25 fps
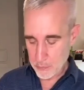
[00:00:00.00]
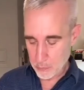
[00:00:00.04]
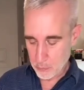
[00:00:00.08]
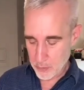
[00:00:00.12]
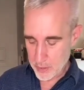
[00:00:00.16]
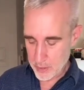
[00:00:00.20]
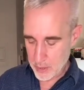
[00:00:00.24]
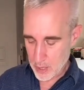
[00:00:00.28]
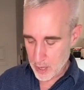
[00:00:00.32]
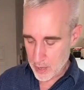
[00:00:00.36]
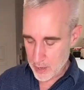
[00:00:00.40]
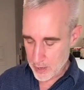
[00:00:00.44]

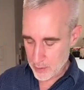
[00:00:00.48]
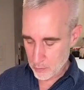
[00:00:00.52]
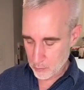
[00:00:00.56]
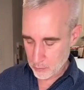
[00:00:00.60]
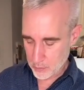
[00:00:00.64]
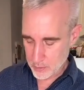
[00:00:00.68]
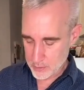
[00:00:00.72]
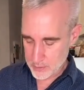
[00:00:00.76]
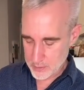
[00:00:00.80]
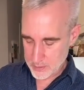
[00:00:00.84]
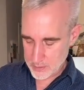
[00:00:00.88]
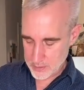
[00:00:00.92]
When I
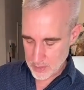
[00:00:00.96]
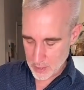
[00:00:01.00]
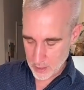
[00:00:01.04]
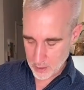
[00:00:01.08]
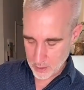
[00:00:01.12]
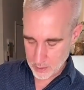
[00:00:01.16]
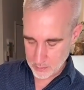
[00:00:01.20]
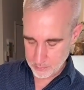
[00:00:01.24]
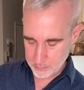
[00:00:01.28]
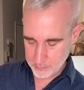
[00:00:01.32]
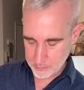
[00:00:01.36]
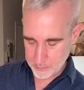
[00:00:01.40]
was
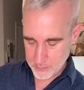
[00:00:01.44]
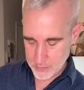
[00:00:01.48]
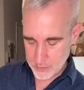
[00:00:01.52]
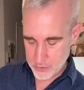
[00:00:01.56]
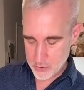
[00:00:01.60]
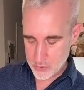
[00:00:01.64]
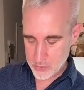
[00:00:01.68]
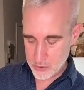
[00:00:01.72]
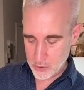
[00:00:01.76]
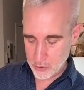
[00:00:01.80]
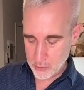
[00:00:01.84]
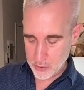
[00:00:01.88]

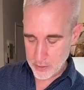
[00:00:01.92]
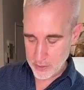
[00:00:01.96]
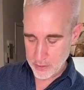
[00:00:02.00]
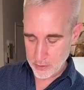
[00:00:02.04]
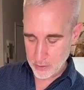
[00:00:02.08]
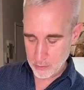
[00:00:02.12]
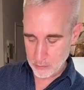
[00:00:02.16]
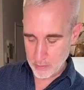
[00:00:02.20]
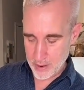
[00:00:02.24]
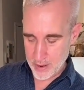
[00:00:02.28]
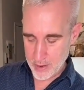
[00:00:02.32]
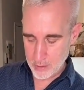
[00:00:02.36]
stirring it
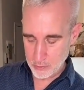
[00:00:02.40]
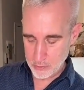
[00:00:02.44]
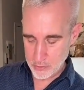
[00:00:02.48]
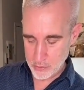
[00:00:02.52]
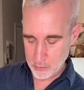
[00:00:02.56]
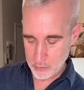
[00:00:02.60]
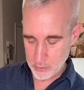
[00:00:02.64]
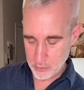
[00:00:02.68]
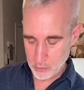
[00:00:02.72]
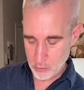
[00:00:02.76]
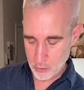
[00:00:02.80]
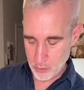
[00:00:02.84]
around to
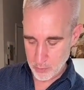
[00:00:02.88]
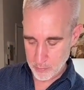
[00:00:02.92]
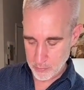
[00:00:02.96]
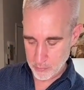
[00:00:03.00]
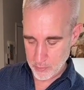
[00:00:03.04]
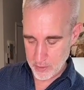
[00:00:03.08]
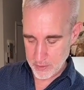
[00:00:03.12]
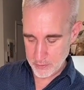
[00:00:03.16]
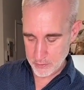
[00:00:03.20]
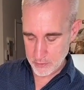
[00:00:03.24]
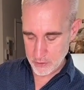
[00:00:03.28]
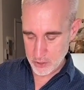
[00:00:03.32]

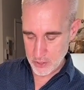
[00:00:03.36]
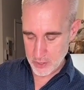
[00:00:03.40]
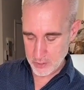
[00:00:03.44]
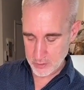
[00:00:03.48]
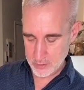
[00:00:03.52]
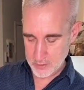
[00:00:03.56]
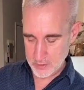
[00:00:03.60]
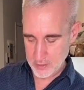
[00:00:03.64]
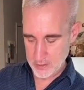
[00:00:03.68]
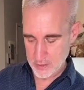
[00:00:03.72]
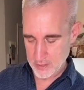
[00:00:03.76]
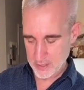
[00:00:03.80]
incorporate the
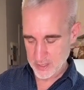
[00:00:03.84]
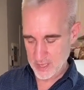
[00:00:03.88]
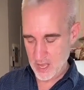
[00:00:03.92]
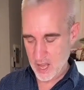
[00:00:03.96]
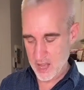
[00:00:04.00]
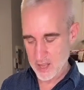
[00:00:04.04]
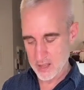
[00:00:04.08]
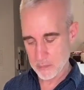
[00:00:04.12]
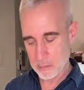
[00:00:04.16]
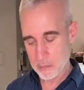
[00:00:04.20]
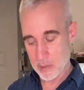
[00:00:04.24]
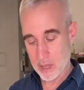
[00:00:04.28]
gelatin, it
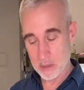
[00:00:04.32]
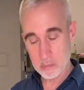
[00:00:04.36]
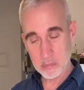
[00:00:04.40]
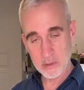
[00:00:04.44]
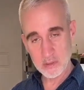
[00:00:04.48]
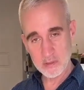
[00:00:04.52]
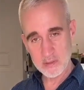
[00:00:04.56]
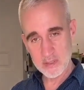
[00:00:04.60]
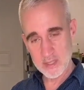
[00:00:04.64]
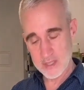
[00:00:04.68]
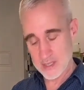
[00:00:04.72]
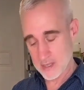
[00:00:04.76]
got
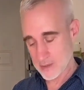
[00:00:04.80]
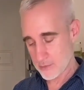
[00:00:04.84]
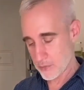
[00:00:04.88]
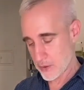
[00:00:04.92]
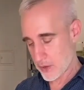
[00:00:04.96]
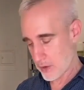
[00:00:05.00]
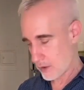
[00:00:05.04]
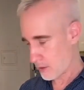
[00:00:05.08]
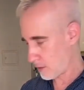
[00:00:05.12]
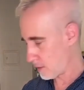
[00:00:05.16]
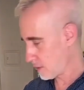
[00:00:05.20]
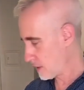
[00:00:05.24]
bubbles in
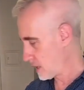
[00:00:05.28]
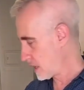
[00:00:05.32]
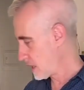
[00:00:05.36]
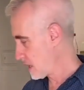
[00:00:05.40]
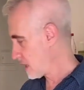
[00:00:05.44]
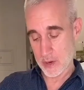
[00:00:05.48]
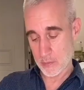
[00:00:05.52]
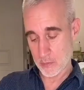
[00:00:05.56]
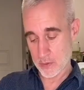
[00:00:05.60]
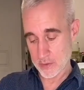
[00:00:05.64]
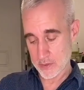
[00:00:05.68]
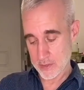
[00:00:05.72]
there. I
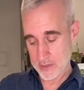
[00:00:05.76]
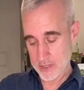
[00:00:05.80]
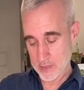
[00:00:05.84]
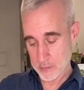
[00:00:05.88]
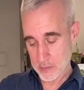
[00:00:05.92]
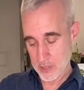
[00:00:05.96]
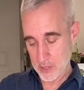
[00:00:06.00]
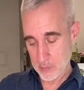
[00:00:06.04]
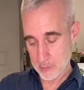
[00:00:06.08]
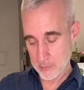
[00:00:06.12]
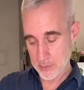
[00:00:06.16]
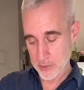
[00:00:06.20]
want this to be
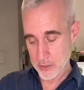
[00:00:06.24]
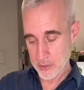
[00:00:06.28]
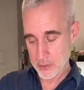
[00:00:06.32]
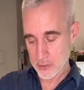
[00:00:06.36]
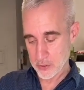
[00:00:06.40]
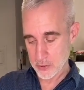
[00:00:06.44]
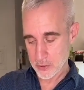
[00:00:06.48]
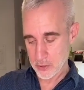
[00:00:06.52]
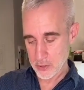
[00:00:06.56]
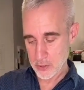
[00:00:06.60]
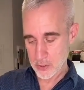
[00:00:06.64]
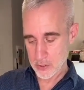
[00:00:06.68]
a
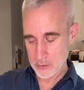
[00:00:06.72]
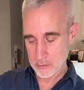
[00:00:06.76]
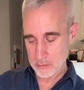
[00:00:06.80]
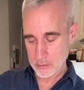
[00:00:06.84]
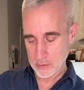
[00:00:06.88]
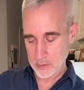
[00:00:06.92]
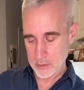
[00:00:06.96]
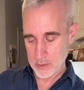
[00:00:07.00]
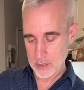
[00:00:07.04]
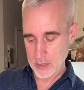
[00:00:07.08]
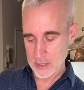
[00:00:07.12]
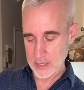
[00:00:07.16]
pure,
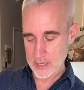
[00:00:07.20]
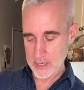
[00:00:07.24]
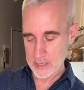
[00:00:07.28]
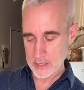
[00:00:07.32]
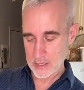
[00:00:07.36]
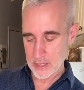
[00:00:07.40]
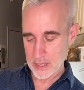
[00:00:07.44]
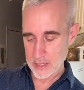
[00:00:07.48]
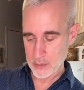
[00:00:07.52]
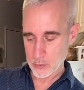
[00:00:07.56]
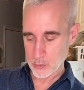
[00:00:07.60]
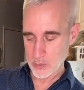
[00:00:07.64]
clean
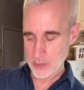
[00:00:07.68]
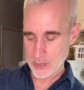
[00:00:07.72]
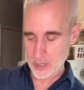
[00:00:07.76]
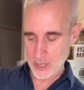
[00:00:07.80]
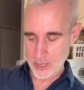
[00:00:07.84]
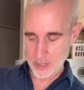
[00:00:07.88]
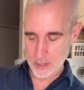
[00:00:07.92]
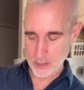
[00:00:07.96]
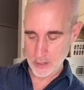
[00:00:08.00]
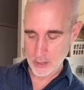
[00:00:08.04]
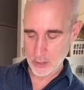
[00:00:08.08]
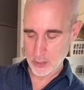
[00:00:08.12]
liquid,
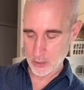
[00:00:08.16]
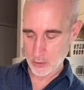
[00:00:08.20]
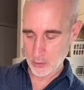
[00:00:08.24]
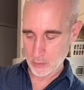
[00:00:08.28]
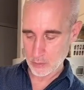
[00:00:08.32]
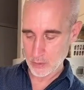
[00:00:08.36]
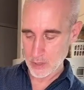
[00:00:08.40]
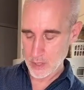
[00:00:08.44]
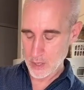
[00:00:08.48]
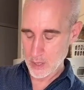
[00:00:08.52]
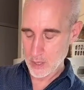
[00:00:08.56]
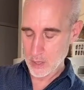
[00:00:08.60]
like no
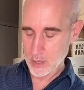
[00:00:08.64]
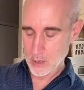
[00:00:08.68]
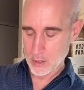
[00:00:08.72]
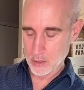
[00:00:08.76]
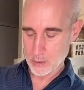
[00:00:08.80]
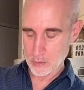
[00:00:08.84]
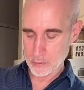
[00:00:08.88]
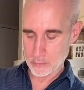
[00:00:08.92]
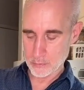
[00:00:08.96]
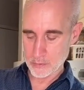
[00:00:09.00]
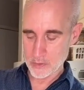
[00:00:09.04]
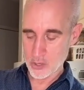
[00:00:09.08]

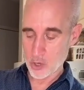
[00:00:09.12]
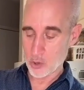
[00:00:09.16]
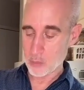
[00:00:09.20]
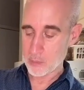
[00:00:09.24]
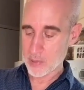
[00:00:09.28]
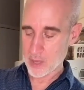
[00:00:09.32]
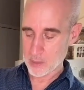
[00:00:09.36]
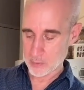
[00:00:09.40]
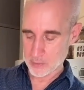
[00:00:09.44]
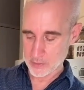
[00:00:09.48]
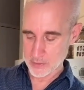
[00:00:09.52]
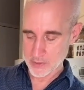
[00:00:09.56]

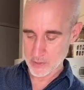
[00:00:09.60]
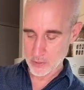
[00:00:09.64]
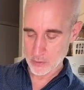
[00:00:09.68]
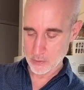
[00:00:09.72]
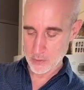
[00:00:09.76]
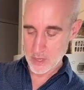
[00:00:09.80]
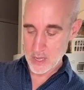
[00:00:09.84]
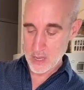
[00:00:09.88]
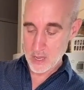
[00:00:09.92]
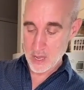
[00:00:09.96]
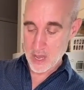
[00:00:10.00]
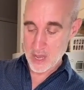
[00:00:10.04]
bubbles. So
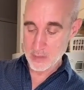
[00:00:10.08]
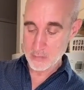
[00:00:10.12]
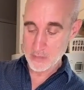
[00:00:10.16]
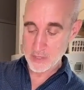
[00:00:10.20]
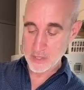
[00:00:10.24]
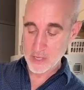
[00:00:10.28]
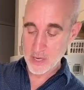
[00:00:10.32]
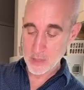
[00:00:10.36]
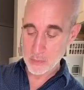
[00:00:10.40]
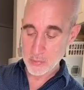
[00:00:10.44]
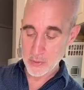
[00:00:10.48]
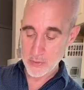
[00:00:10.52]
I'm just
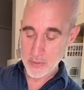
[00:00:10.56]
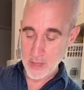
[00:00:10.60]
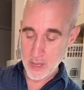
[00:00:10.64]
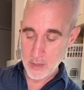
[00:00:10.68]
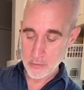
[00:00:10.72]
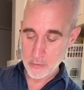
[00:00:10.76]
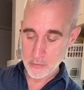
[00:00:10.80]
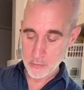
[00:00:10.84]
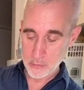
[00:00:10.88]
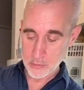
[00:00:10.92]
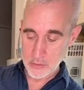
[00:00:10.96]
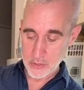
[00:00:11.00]
going to put that
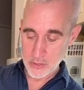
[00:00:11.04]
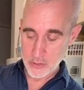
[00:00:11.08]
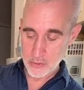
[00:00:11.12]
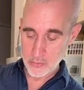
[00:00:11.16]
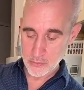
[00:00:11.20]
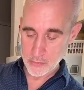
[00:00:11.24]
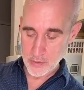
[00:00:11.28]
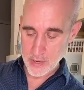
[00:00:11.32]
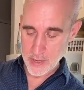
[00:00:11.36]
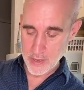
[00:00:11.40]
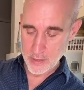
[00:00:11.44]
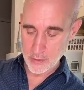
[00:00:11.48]
through a
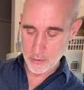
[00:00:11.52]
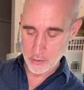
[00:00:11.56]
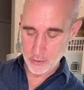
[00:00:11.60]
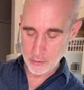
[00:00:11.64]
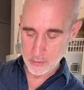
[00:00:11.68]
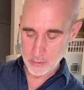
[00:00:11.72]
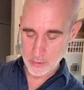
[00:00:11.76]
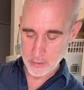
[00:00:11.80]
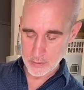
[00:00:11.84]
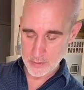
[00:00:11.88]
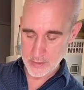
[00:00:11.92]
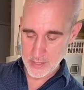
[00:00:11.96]
strainer
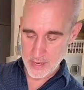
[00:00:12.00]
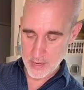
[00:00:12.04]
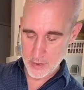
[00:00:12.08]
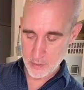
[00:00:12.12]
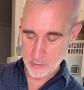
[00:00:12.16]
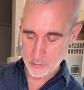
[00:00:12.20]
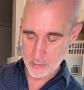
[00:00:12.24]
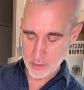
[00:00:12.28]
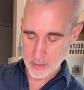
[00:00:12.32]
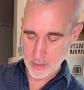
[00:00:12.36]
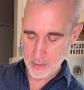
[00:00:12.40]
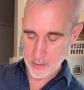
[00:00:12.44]

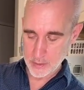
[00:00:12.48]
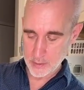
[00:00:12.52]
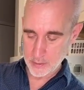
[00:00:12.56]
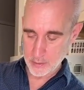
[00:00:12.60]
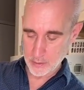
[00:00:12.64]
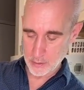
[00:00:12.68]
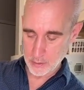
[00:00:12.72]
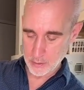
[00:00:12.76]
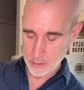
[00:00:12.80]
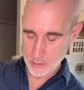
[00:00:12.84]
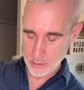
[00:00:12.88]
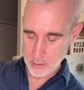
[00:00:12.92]
down
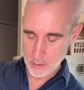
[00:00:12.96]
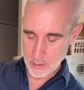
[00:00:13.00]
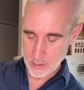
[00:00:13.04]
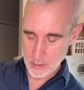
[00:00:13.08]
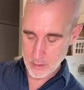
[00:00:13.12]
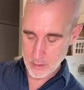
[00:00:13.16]
here